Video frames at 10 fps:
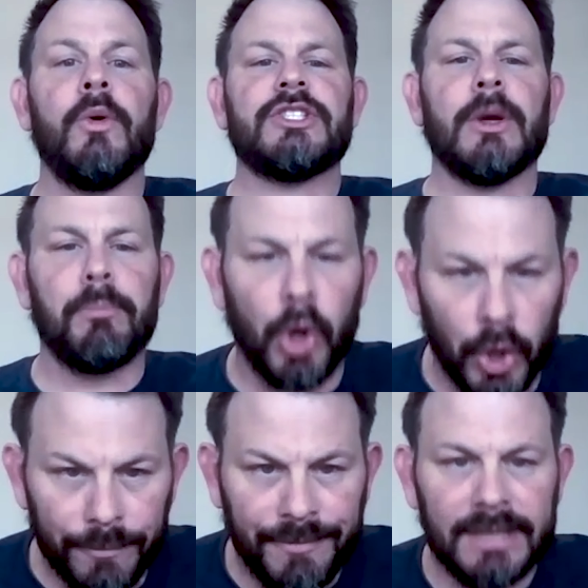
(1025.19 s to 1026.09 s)
it's a
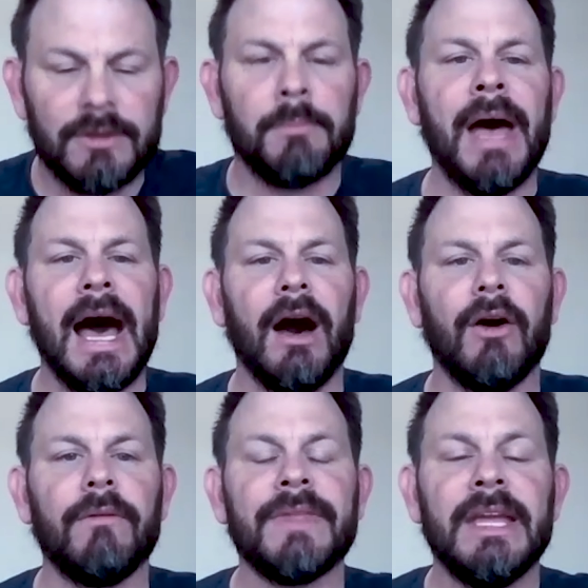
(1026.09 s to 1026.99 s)
perfect
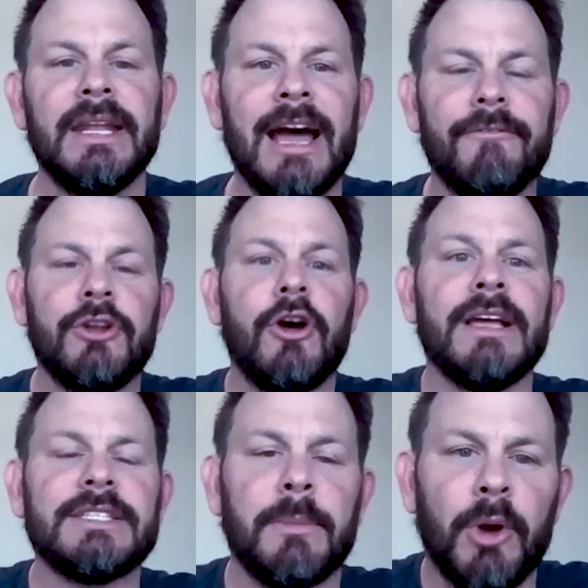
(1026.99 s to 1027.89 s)
bow. Now, if you
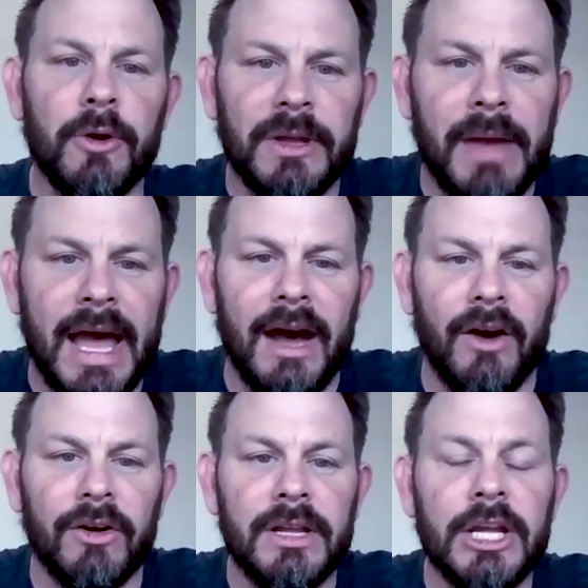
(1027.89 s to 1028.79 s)
know that's a perfect
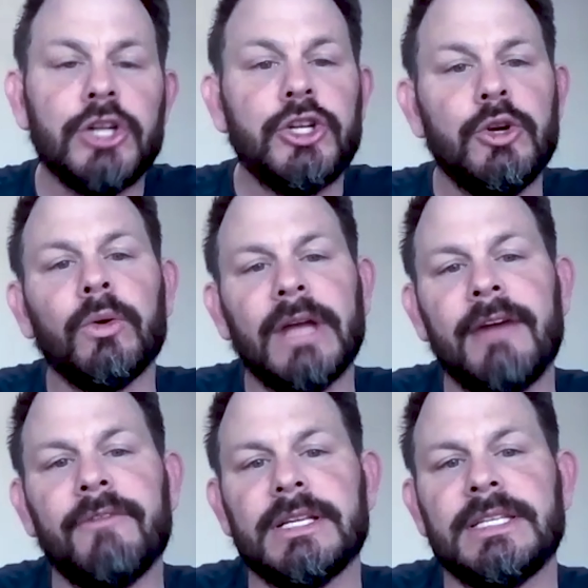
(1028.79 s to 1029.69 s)
bow, do you
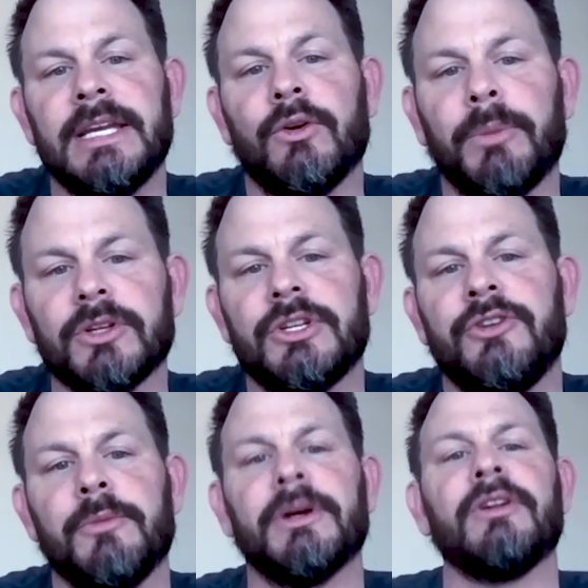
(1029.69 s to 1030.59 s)
hold every single
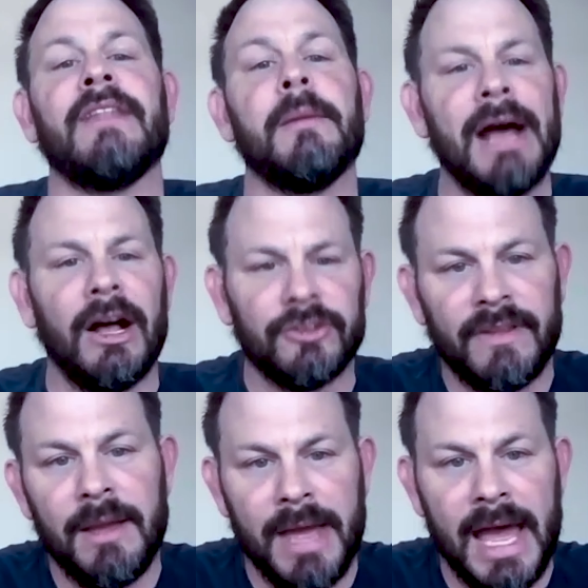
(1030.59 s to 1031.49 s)
person you're building that bows
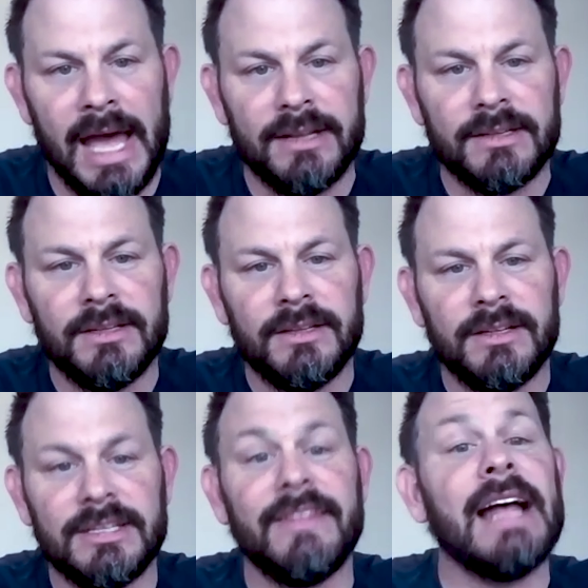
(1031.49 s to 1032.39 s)
on that mat
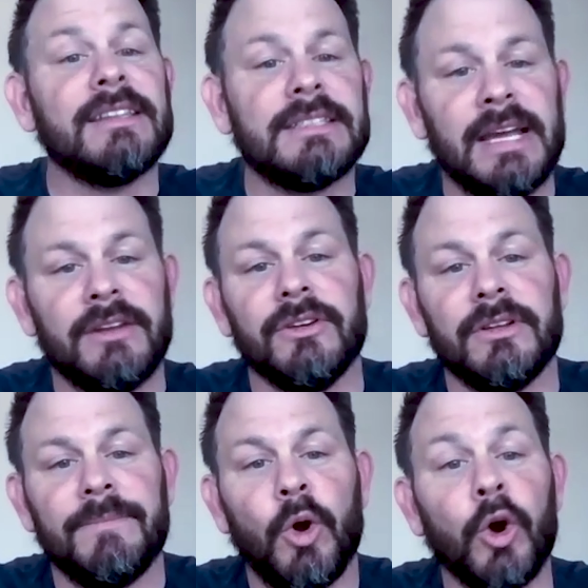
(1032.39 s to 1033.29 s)
to that
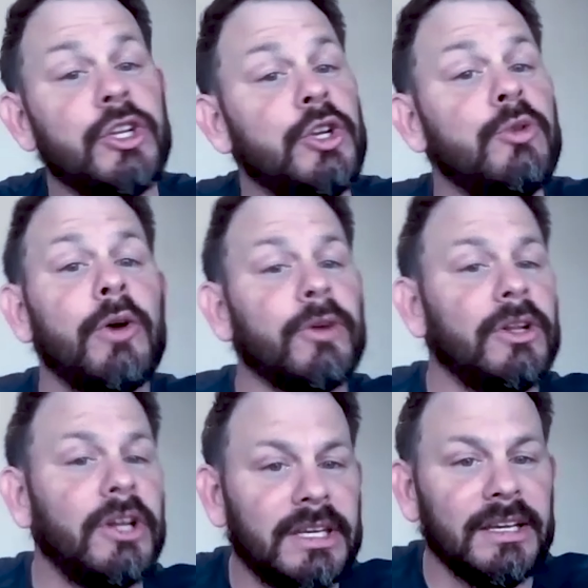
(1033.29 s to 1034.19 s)
standard? Or do you
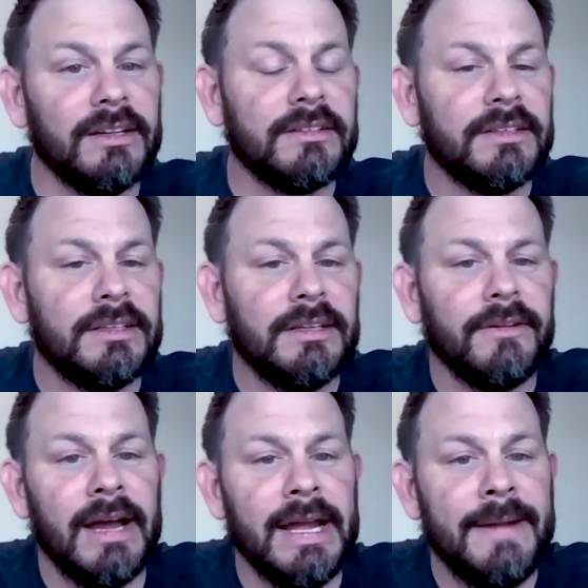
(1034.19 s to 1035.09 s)
overlook it,
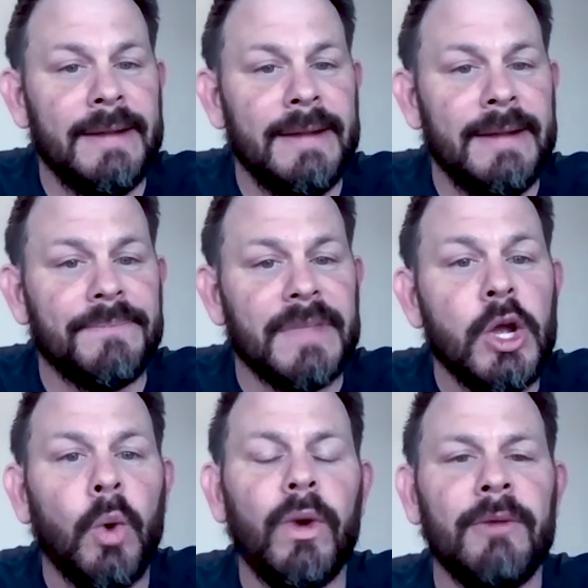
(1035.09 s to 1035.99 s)
right? And
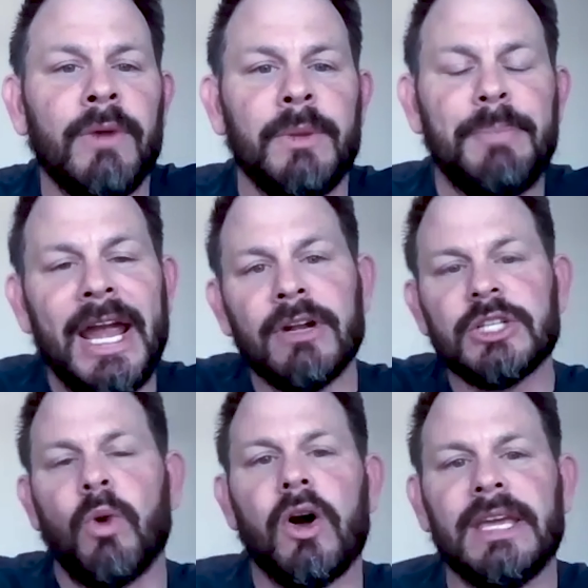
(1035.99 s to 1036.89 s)
when parents
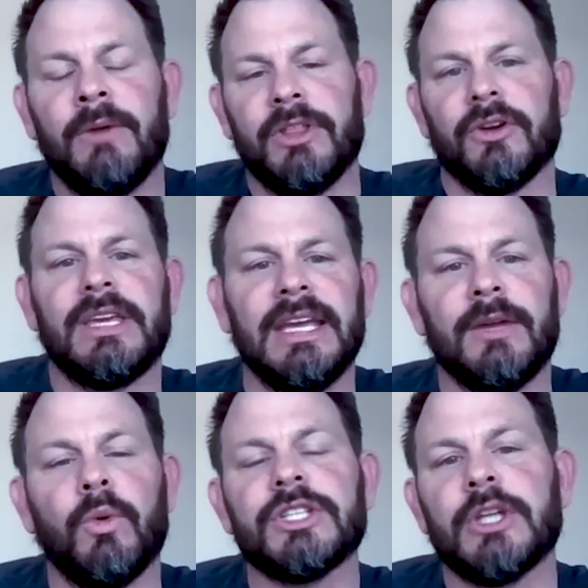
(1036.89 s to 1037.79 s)
walk in with their
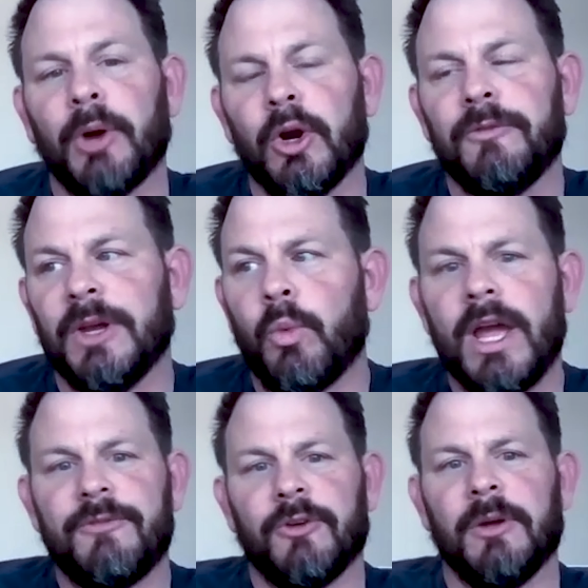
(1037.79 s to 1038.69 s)
kid, what's the perfect
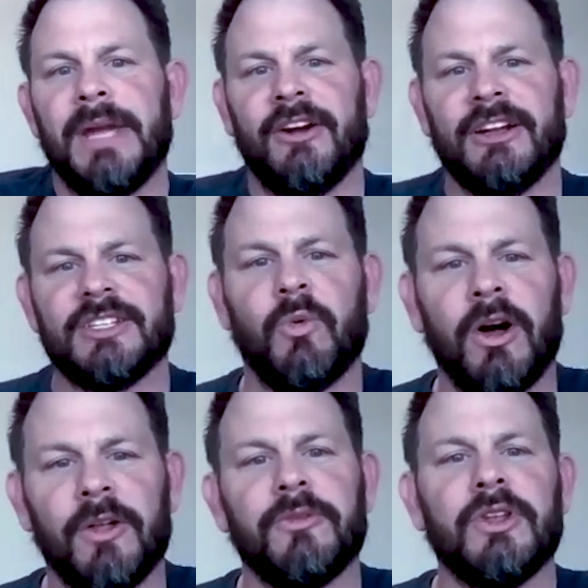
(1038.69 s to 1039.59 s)
way for a parent to
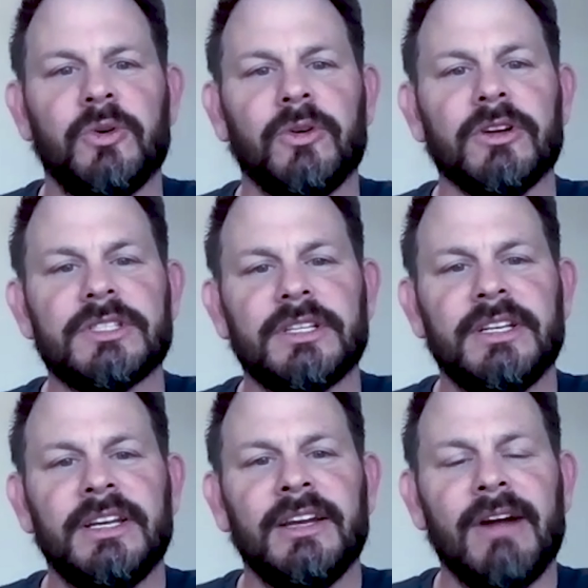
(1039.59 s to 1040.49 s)
walk through the doors,
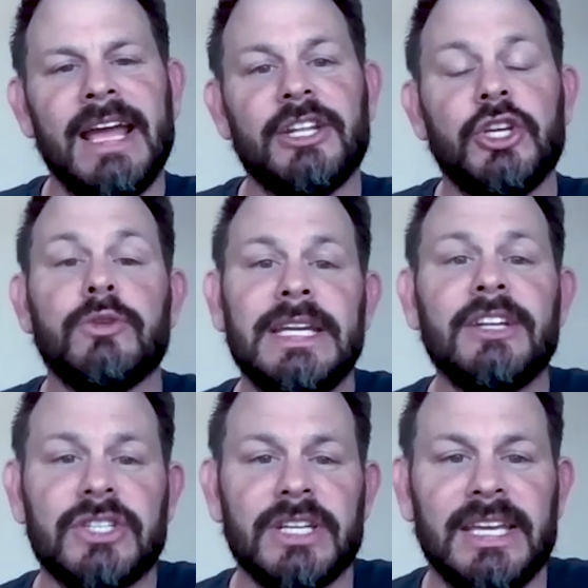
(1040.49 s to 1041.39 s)
right? Do you
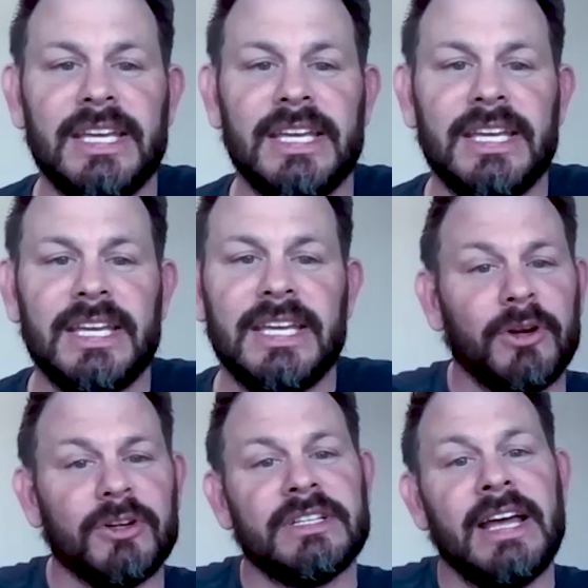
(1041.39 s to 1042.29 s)
teach the kid how to
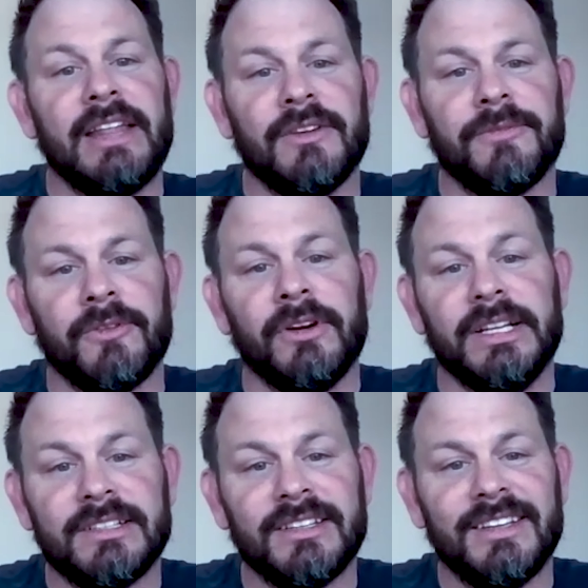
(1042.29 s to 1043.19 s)
greet the person at the
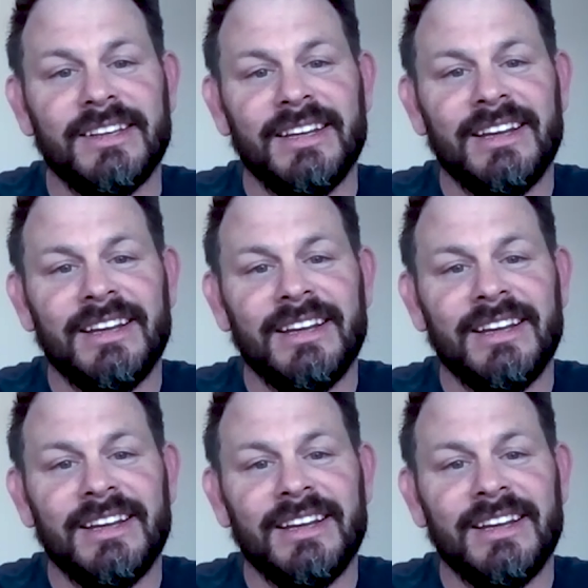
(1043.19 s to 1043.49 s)
front,